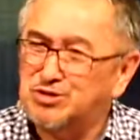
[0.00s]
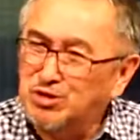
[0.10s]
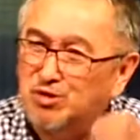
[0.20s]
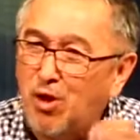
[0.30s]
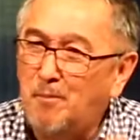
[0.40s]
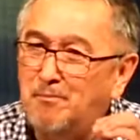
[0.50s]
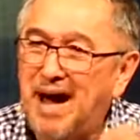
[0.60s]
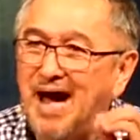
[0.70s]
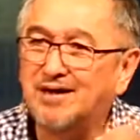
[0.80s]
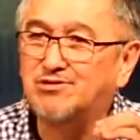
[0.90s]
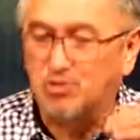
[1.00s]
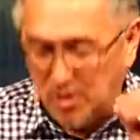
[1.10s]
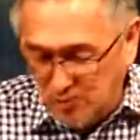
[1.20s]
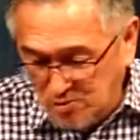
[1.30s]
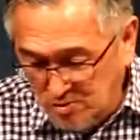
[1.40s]
to go back to
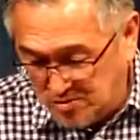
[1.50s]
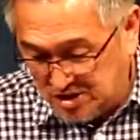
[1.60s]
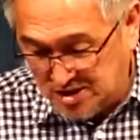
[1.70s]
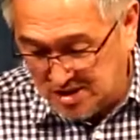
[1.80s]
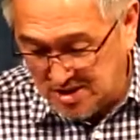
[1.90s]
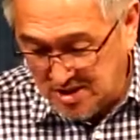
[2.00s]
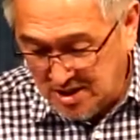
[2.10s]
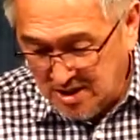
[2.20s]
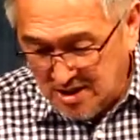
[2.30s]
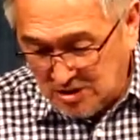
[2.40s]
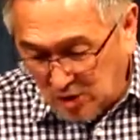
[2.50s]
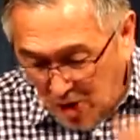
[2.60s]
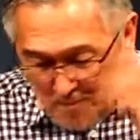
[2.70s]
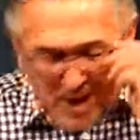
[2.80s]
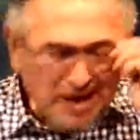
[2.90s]
her roots, to
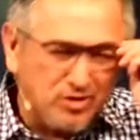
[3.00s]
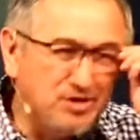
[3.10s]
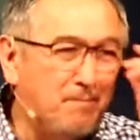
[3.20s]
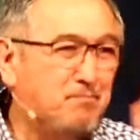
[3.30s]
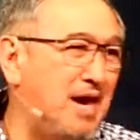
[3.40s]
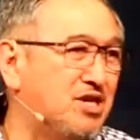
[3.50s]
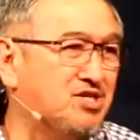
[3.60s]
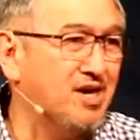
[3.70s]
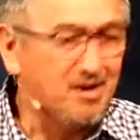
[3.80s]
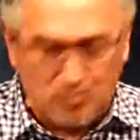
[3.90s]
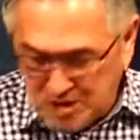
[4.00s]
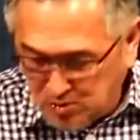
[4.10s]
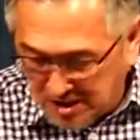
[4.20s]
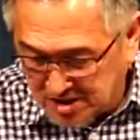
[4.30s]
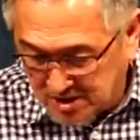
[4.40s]
go back to the basic,
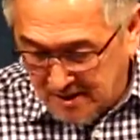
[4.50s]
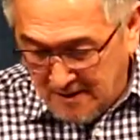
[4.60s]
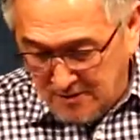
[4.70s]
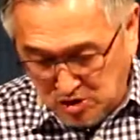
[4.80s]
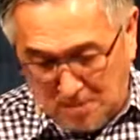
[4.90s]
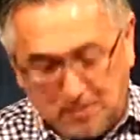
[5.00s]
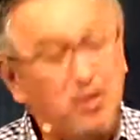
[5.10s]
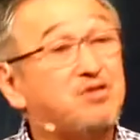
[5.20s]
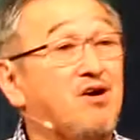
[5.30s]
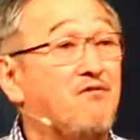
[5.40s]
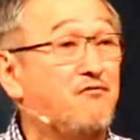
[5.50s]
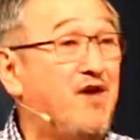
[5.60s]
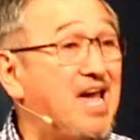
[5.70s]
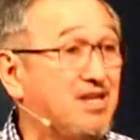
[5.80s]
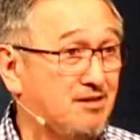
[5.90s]
which was to put her
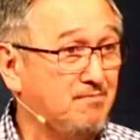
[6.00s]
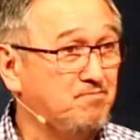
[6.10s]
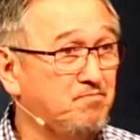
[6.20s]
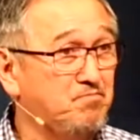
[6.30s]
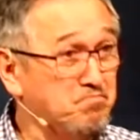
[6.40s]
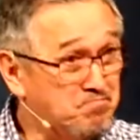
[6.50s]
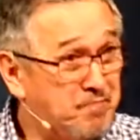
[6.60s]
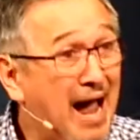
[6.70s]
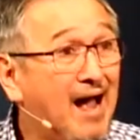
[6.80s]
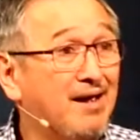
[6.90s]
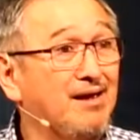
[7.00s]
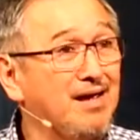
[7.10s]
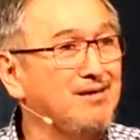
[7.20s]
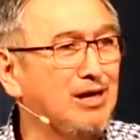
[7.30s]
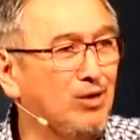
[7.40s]
faith
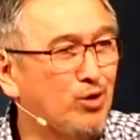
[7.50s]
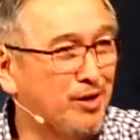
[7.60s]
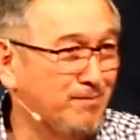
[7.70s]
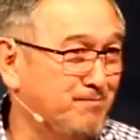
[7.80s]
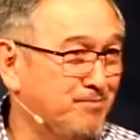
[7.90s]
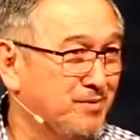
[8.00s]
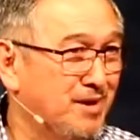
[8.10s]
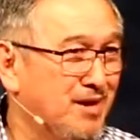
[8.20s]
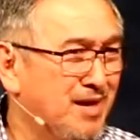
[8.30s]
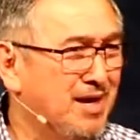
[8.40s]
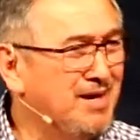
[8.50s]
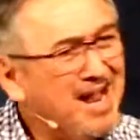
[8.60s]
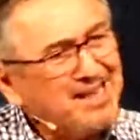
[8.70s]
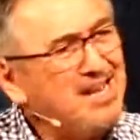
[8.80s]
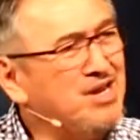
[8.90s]
back in the Lord.
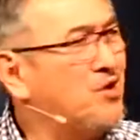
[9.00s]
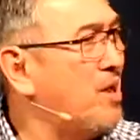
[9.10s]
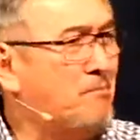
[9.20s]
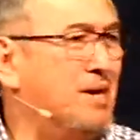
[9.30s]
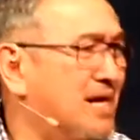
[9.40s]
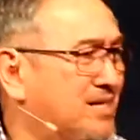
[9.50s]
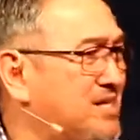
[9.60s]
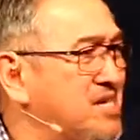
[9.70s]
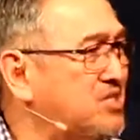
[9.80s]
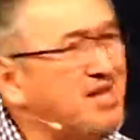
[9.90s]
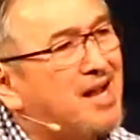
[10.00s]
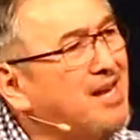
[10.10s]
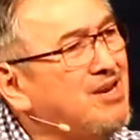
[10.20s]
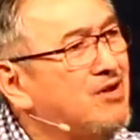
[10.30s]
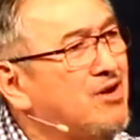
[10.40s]
Not in her abilities, not
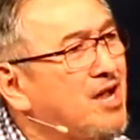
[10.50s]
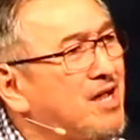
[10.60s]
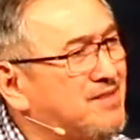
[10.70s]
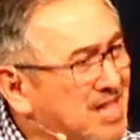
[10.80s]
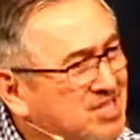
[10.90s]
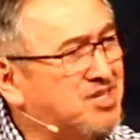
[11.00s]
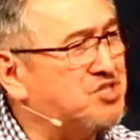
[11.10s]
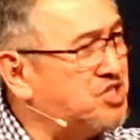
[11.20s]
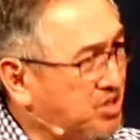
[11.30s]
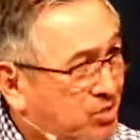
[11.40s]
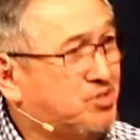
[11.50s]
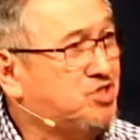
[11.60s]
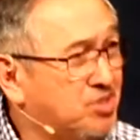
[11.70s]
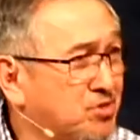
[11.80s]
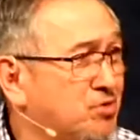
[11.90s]
in her things that she could
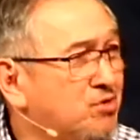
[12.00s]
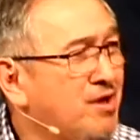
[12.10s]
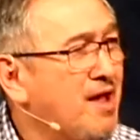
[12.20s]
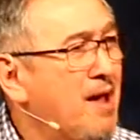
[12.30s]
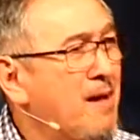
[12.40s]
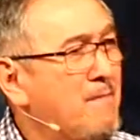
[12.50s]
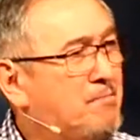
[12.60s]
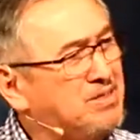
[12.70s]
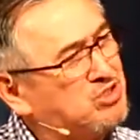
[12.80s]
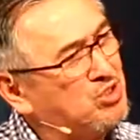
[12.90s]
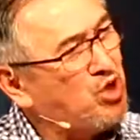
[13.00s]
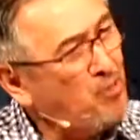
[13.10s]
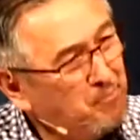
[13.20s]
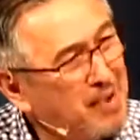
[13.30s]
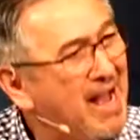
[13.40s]
do, but to go
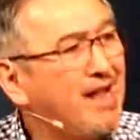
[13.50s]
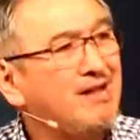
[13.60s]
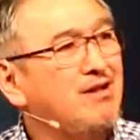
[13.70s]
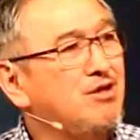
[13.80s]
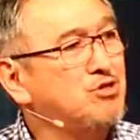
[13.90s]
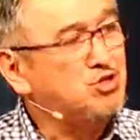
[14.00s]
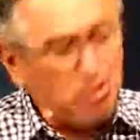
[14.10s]
back